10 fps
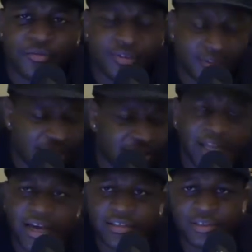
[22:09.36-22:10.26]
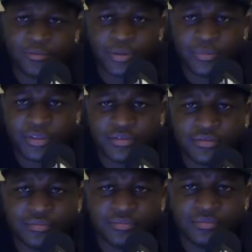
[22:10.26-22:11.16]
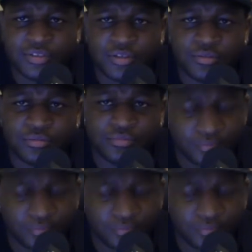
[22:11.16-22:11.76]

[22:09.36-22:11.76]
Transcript: you for staying locked in with me. Salute.